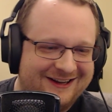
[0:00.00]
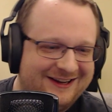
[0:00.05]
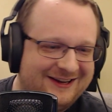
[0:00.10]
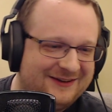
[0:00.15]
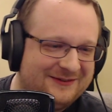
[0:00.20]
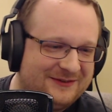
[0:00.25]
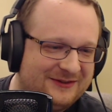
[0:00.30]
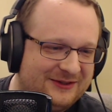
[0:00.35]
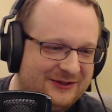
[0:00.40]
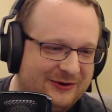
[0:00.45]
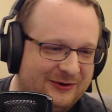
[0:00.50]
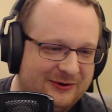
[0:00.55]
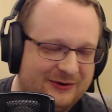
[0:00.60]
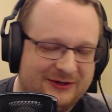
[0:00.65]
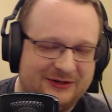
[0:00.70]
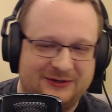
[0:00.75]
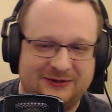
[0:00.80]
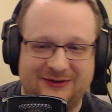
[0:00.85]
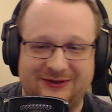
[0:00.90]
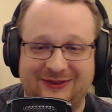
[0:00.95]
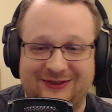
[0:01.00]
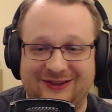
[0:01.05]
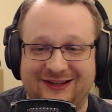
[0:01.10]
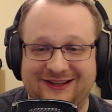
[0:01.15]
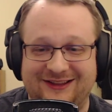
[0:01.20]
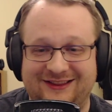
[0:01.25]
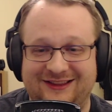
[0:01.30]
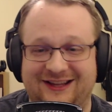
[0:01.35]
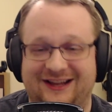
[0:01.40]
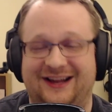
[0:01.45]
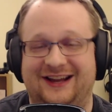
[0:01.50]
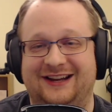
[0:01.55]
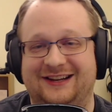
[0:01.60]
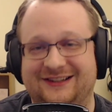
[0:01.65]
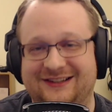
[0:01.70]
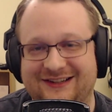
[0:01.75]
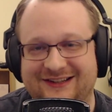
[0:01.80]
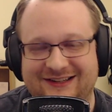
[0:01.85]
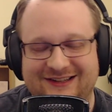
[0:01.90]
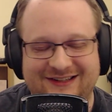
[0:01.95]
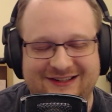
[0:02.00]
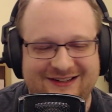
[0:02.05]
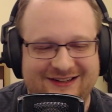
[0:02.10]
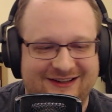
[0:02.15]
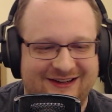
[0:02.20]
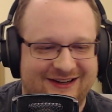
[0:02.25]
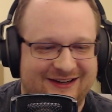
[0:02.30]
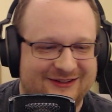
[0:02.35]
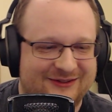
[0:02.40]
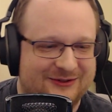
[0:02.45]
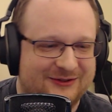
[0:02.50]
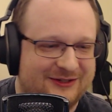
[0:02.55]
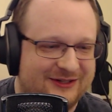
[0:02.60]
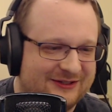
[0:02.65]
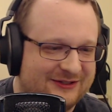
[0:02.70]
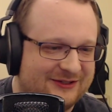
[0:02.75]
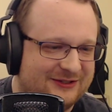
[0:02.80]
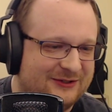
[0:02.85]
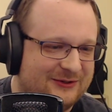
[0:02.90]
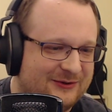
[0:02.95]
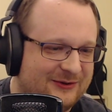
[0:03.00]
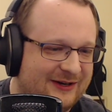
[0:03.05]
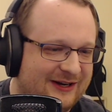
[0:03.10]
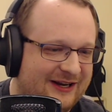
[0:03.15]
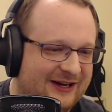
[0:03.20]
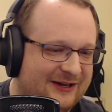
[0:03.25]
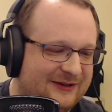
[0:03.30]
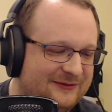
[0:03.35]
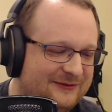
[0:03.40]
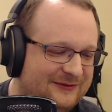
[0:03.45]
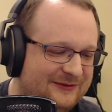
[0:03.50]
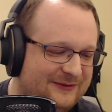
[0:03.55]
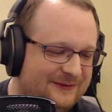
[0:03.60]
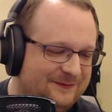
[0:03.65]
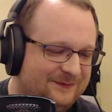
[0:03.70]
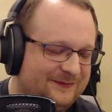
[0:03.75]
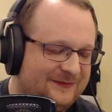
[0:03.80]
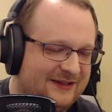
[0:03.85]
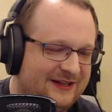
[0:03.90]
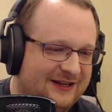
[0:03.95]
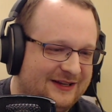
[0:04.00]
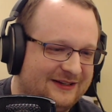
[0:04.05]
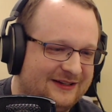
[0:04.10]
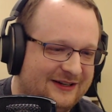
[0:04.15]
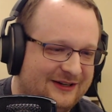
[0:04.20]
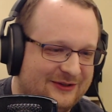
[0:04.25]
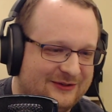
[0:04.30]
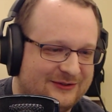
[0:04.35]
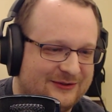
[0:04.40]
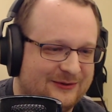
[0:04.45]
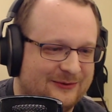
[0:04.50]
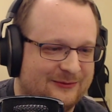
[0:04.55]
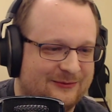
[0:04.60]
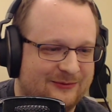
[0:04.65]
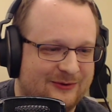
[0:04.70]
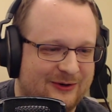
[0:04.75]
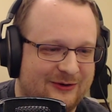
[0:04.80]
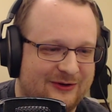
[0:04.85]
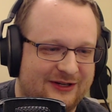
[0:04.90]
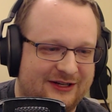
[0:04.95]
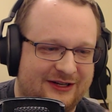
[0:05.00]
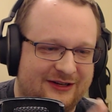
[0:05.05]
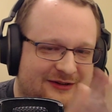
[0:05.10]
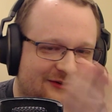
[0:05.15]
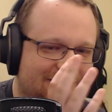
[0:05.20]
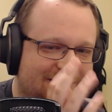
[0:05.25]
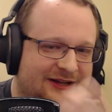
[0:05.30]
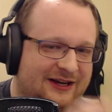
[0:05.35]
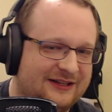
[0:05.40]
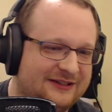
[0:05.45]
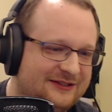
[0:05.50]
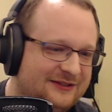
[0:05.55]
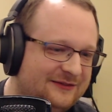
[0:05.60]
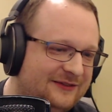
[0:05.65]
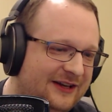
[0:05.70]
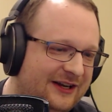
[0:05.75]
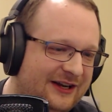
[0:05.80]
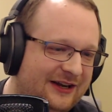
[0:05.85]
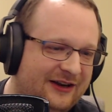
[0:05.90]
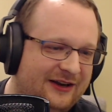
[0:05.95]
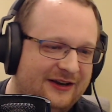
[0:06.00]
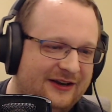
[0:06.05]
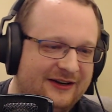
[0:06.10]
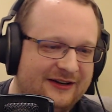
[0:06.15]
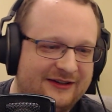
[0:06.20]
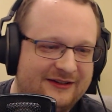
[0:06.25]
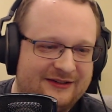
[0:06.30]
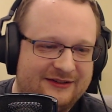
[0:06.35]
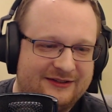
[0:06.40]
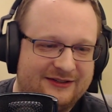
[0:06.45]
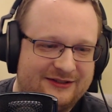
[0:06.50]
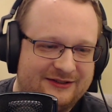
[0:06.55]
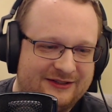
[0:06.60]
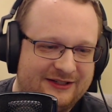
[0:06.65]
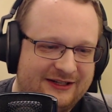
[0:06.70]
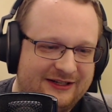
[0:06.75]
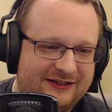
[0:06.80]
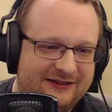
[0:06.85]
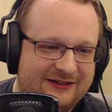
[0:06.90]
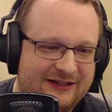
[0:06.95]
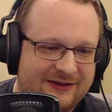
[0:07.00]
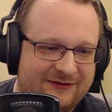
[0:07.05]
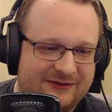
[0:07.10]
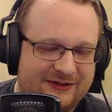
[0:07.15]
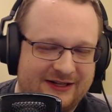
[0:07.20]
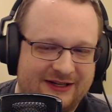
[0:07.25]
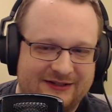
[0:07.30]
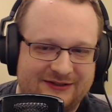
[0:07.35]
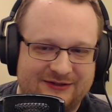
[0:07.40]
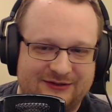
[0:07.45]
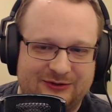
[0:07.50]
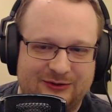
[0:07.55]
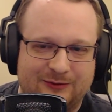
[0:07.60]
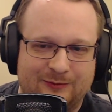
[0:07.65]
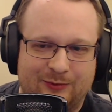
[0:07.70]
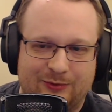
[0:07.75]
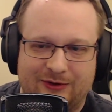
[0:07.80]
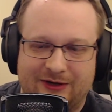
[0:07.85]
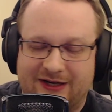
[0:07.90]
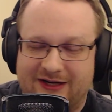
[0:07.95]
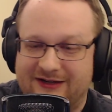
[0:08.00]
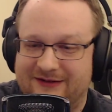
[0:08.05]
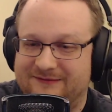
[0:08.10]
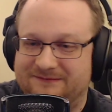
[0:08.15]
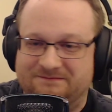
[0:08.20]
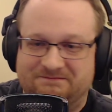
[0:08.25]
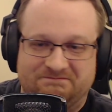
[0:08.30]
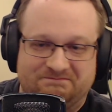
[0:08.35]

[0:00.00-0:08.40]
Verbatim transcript: even though you'd think that uh, looking at the graph. And I also wrote here, lots of air, clean, never gets too bright.